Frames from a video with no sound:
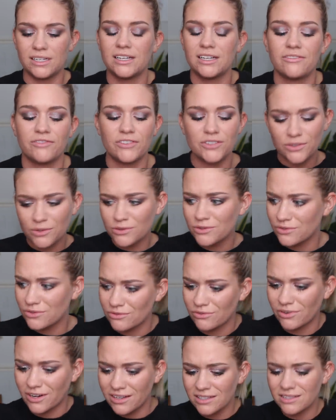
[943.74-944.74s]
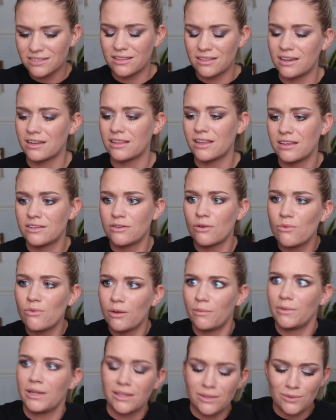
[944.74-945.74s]
I feel so stressed that they don't
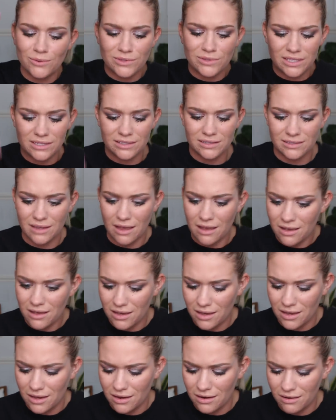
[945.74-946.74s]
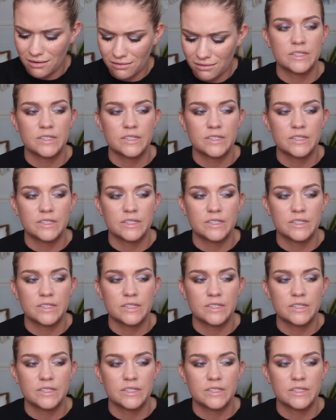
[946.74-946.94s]
want me to use this side.